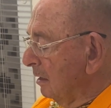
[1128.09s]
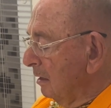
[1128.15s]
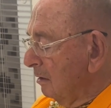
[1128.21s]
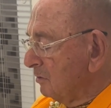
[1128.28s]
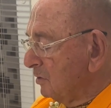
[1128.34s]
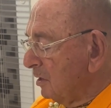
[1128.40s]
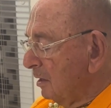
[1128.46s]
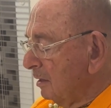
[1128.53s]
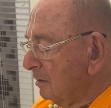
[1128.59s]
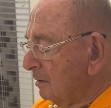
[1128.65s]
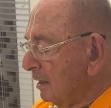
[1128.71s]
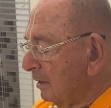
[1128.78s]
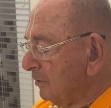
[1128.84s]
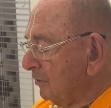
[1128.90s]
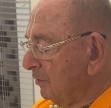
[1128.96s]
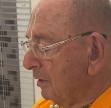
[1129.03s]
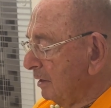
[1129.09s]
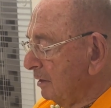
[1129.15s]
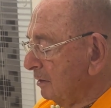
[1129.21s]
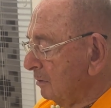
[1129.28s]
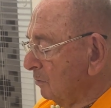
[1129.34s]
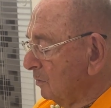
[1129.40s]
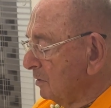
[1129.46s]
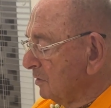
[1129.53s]
side
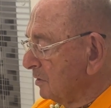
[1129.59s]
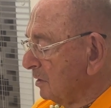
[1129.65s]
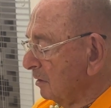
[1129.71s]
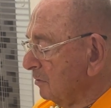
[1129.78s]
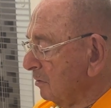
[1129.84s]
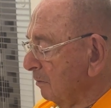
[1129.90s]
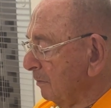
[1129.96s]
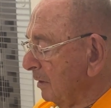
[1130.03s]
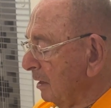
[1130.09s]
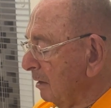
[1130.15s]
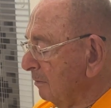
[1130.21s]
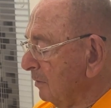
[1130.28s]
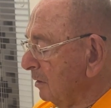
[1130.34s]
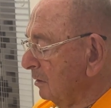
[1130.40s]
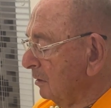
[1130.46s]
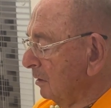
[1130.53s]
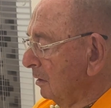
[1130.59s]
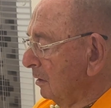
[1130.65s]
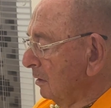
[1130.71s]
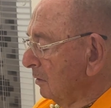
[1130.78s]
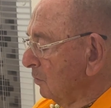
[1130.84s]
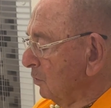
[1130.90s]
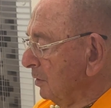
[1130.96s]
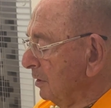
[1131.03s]
decorated with Satyabhama,
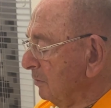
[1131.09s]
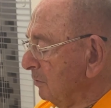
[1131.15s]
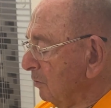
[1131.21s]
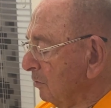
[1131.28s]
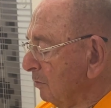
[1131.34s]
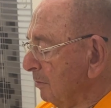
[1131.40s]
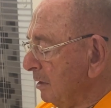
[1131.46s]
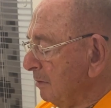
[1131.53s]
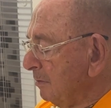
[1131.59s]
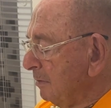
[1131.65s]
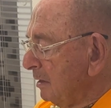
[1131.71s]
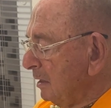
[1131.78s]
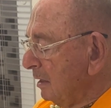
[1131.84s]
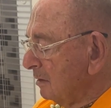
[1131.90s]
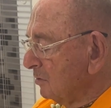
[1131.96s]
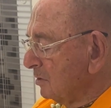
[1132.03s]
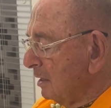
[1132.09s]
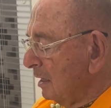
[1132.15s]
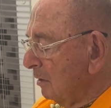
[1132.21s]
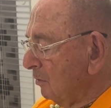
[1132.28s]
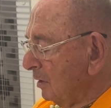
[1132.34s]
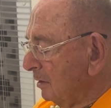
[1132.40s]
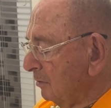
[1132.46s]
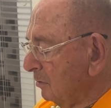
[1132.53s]
Queen Rukmini has now
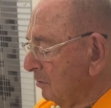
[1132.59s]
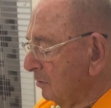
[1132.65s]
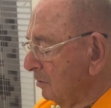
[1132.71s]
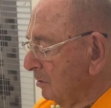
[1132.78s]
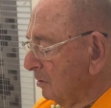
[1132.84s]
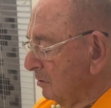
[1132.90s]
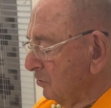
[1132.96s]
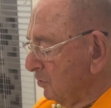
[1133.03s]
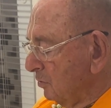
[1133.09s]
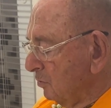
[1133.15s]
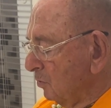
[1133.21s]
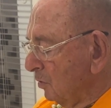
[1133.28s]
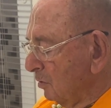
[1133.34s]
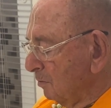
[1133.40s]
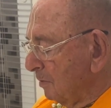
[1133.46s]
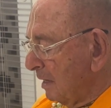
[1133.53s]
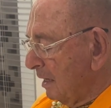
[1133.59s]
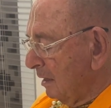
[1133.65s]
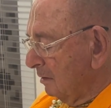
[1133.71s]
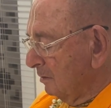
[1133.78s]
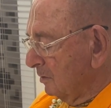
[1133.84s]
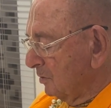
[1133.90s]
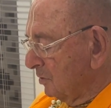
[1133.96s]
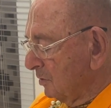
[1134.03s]
entered the jeweled
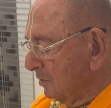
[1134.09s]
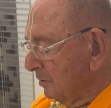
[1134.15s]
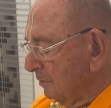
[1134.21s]
palace.